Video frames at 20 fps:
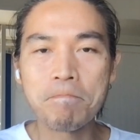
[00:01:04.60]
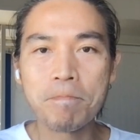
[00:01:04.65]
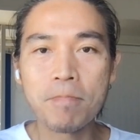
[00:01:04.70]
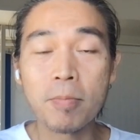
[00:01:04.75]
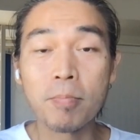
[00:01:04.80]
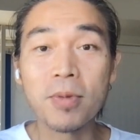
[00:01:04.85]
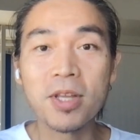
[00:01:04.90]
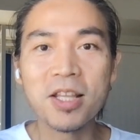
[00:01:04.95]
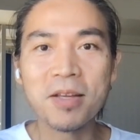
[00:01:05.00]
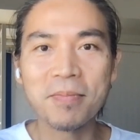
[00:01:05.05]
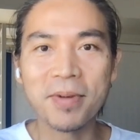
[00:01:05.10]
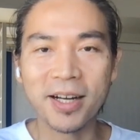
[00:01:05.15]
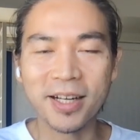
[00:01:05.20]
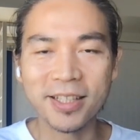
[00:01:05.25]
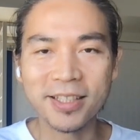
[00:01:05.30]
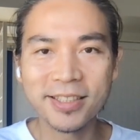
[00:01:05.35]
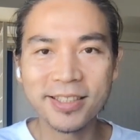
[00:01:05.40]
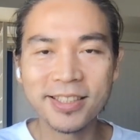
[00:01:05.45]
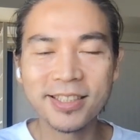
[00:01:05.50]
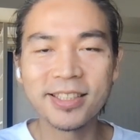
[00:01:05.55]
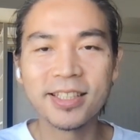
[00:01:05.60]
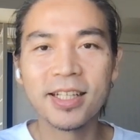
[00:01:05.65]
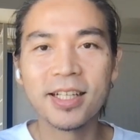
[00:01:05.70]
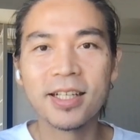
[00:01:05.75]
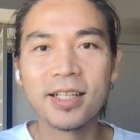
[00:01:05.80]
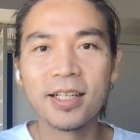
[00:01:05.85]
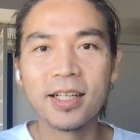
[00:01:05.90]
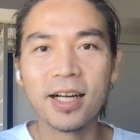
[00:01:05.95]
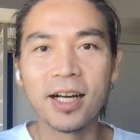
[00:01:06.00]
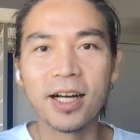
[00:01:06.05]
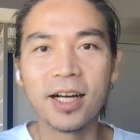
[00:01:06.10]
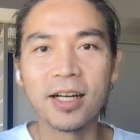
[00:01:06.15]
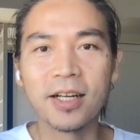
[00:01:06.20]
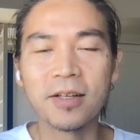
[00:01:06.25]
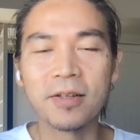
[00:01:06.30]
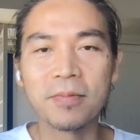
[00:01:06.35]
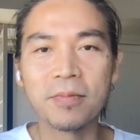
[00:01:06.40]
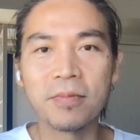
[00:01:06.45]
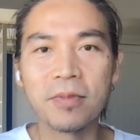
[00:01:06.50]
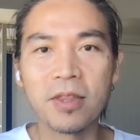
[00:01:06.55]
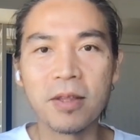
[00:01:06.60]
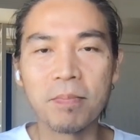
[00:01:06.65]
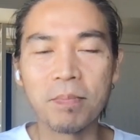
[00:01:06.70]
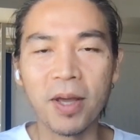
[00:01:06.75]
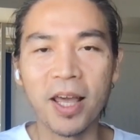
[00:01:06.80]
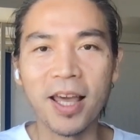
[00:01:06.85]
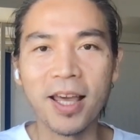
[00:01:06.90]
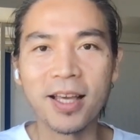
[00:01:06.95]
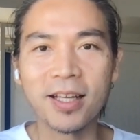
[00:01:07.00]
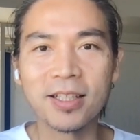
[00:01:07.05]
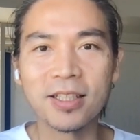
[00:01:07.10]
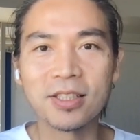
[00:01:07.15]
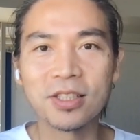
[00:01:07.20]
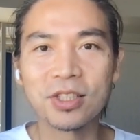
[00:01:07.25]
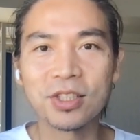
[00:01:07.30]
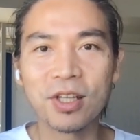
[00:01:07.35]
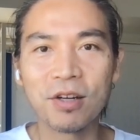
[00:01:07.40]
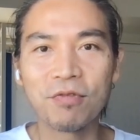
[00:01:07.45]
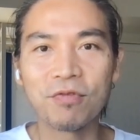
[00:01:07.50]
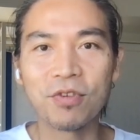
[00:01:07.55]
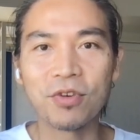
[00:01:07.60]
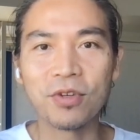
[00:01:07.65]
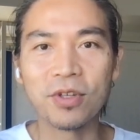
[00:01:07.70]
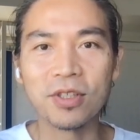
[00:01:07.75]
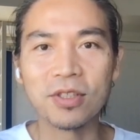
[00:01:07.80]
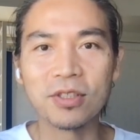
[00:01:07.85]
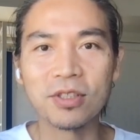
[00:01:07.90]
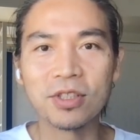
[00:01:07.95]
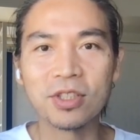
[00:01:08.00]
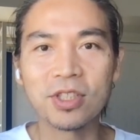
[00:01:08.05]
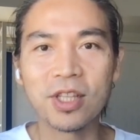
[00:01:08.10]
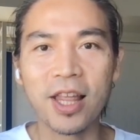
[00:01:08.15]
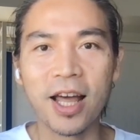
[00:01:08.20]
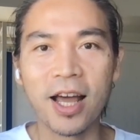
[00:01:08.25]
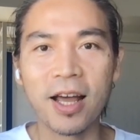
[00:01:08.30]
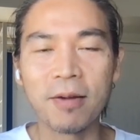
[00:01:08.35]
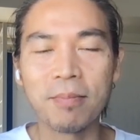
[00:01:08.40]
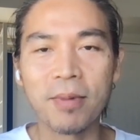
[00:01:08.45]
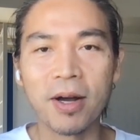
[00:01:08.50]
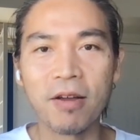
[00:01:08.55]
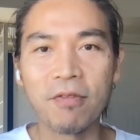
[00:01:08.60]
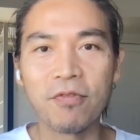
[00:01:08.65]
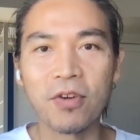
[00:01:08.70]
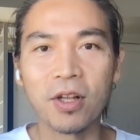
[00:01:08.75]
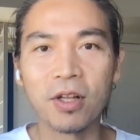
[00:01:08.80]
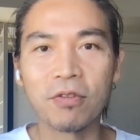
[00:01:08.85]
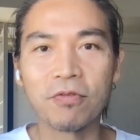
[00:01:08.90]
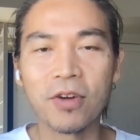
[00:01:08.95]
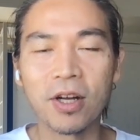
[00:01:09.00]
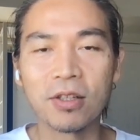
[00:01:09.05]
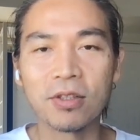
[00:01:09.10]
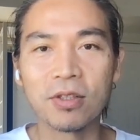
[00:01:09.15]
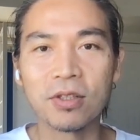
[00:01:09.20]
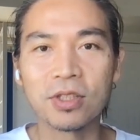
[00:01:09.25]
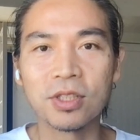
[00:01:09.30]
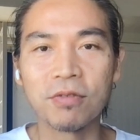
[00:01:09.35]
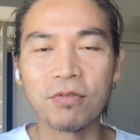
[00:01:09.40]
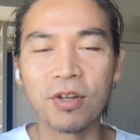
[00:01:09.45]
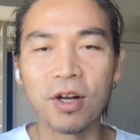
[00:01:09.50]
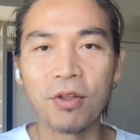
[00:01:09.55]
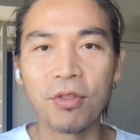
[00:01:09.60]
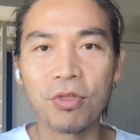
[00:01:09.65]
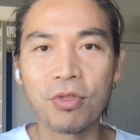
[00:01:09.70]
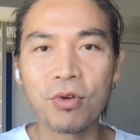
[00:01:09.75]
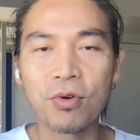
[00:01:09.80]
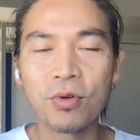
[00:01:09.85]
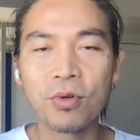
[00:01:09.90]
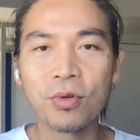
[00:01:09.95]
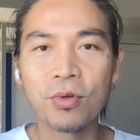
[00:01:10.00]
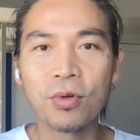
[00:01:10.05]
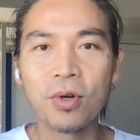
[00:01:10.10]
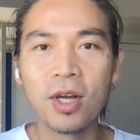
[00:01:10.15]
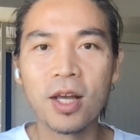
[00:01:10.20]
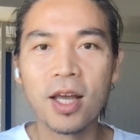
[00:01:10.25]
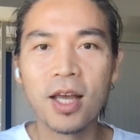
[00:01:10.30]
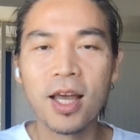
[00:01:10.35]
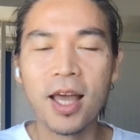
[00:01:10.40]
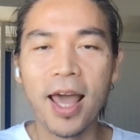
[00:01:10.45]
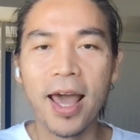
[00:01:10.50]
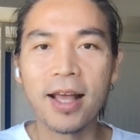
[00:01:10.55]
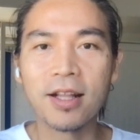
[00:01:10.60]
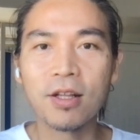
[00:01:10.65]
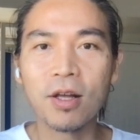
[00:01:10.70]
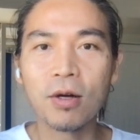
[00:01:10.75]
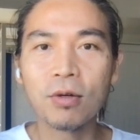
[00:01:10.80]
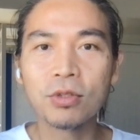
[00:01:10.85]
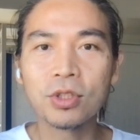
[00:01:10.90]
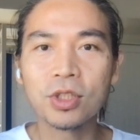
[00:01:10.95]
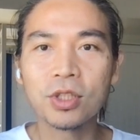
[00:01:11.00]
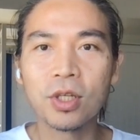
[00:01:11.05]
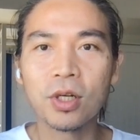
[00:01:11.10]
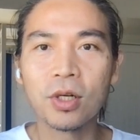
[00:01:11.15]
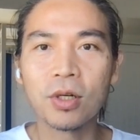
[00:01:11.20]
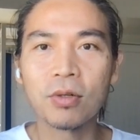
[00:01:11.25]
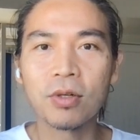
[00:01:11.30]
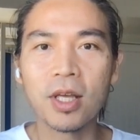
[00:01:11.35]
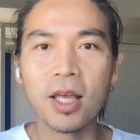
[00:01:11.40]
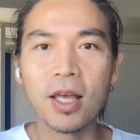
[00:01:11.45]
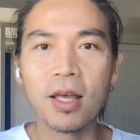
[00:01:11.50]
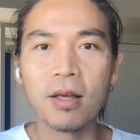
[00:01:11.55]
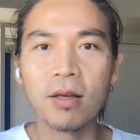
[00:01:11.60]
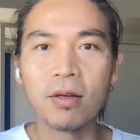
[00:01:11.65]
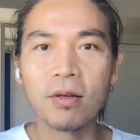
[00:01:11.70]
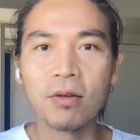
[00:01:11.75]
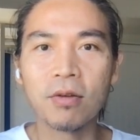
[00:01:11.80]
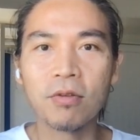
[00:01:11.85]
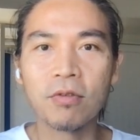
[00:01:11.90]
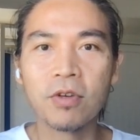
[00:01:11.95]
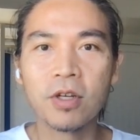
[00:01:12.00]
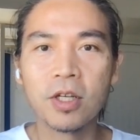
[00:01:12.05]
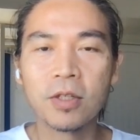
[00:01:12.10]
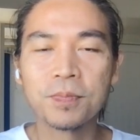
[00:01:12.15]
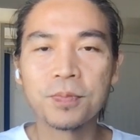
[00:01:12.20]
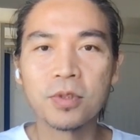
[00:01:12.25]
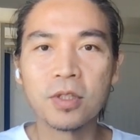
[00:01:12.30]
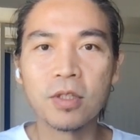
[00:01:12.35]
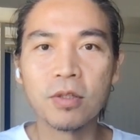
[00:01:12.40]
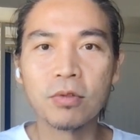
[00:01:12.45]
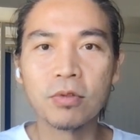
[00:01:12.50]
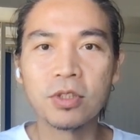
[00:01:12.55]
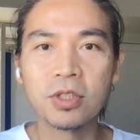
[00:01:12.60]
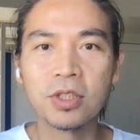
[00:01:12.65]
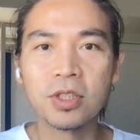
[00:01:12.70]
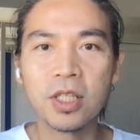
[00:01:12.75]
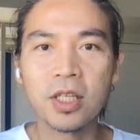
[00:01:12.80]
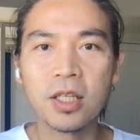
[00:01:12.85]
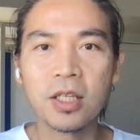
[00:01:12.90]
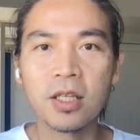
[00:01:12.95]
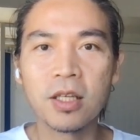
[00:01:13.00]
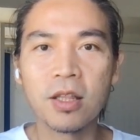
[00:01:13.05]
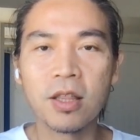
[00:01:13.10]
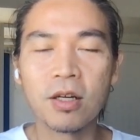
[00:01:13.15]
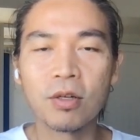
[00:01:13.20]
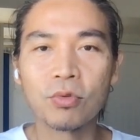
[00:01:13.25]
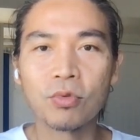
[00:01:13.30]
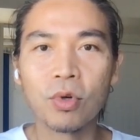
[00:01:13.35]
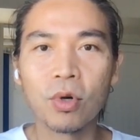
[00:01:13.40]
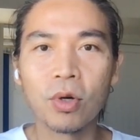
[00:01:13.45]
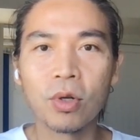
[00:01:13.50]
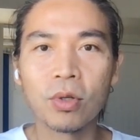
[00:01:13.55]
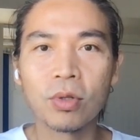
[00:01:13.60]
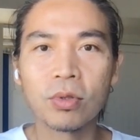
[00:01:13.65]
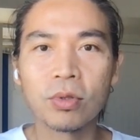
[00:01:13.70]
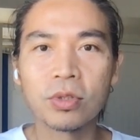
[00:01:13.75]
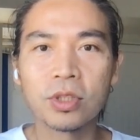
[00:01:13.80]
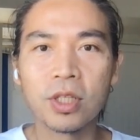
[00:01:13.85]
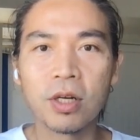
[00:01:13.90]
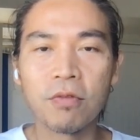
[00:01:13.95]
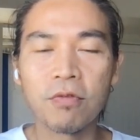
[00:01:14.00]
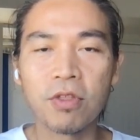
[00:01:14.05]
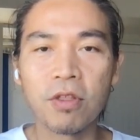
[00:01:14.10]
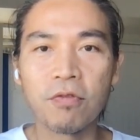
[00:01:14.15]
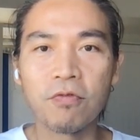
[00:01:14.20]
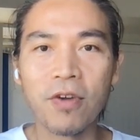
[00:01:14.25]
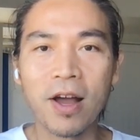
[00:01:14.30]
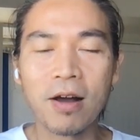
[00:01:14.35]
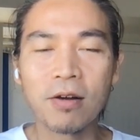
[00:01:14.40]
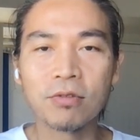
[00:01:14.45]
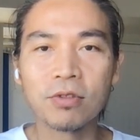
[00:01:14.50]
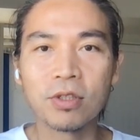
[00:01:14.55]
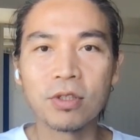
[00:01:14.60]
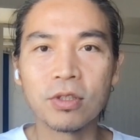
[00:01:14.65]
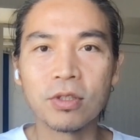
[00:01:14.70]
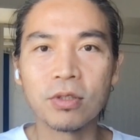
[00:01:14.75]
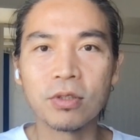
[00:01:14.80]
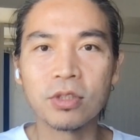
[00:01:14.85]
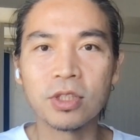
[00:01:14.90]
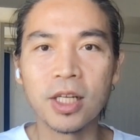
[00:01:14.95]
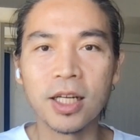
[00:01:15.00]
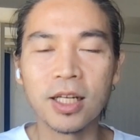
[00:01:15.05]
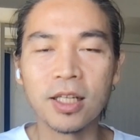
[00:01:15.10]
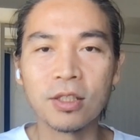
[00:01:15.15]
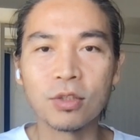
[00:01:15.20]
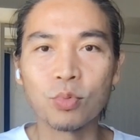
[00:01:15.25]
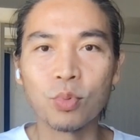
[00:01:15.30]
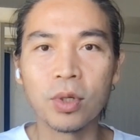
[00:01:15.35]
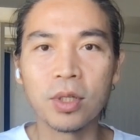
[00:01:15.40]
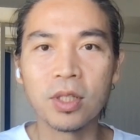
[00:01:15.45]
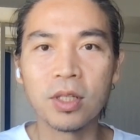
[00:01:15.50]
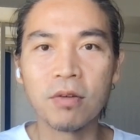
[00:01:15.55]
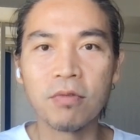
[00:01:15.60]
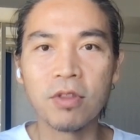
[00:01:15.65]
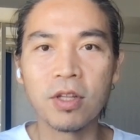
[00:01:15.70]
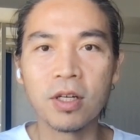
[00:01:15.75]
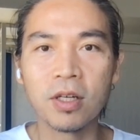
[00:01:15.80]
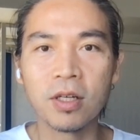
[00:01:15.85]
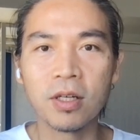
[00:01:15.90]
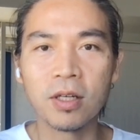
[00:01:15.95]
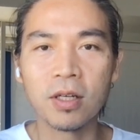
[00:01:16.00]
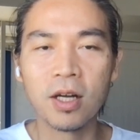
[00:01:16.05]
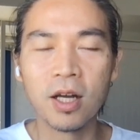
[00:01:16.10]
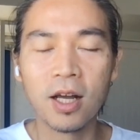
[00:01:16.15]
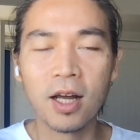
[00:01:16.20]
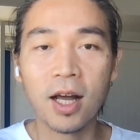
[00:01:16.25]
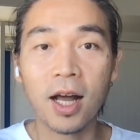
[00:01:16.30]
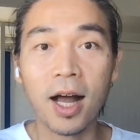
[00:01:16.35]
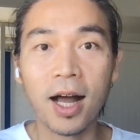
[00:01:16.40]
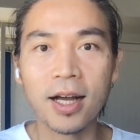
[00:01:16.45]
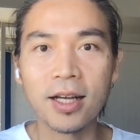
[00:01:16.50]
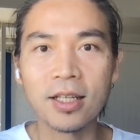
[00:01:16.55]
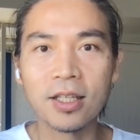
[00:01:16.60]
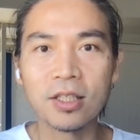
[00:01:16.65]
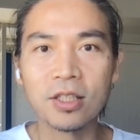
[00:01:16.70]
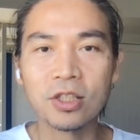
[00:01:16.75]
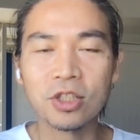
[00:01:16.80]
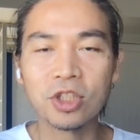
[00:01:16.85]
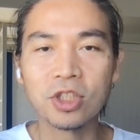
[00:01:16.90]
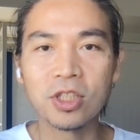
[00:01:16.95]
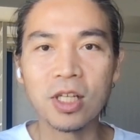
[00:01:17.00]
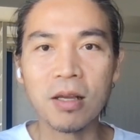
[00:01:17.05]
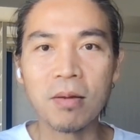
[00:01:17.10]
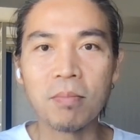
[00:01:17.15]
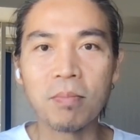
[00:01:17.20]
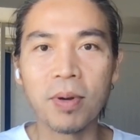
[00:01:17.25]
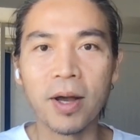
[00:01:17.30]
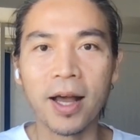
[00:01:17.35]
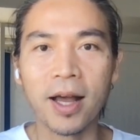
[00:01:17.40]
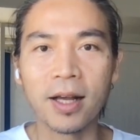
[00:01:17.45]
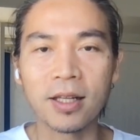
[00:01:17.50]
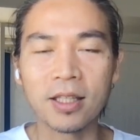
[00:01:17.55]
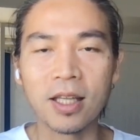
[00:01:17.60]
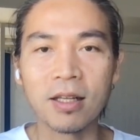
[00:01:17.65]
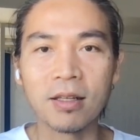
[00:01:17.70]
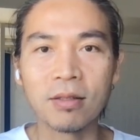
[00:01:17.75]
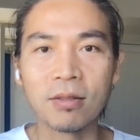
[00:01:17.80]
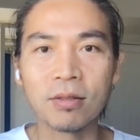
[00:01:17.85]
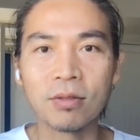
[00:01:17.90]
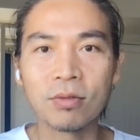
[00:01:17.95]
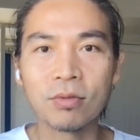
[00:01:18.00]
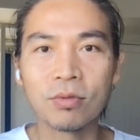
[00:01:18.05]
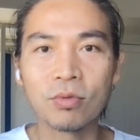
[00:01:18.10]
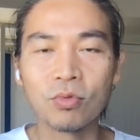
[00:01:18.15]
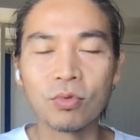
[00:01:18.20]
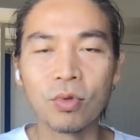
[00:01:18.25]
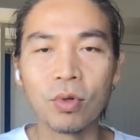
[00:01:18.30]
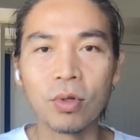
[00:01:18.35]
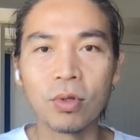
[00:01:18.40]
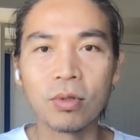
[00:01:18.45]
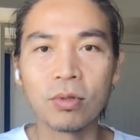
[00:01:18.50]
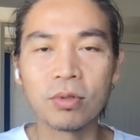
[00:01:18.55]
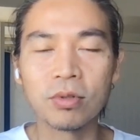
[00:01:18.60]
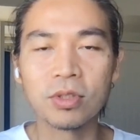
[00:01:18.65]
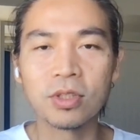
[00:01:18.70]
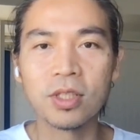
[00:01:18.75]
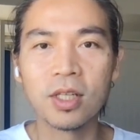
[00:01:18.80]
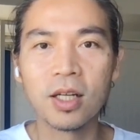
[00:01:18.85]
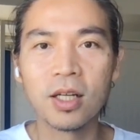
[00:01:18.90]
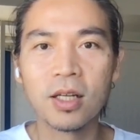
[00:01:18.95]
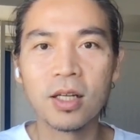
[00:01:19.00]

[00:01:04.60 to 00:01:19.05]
minimize the pain and sufferings that my fellow founders have gone through. And also, if you see the roles of the founders as one of the highest impacting roles